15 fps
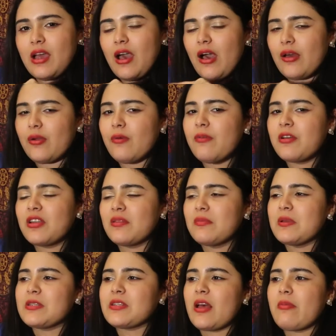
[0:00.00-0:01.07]
that I don't want to
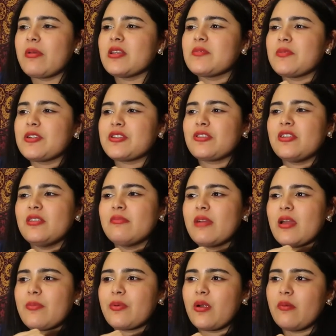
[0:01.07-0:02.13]
mess up, especially
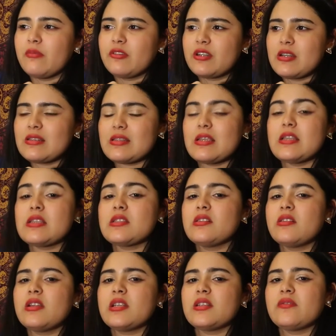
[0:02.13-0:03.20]
my prom dress. It's
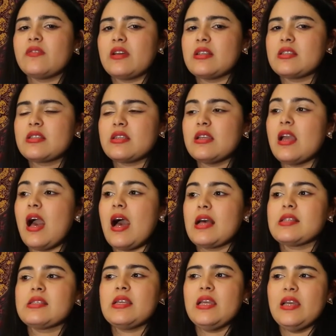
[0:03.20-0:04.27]
not as fancy
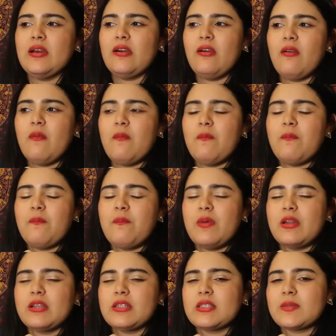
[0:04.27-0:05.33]
as hell,
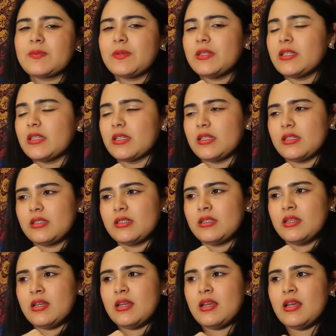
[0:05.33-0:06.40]
but it's pretty good.
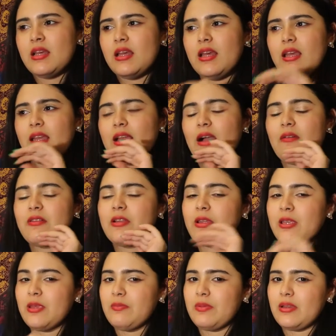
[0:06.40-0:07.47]
And I want
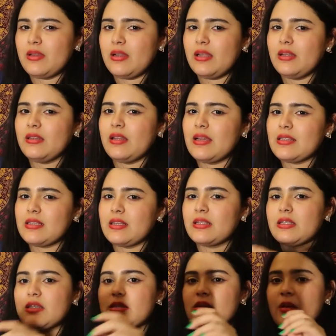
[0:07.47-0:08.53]
to keep it like nice and
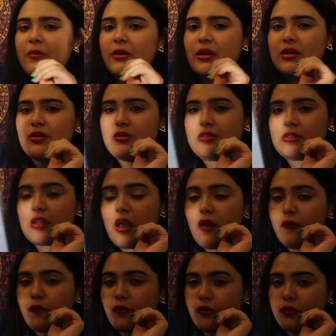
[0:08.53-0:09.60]
clean, so I'm going to use that
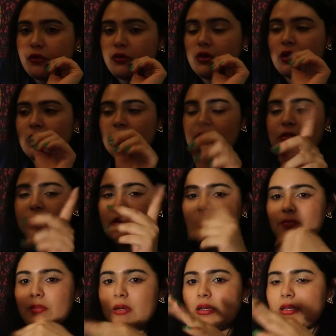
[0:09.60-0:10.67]
to
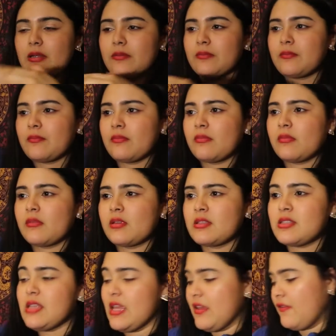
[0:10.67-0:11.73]
keep it
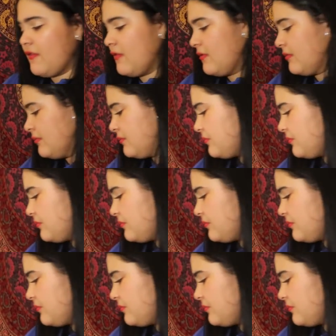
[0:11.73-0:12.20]
safe.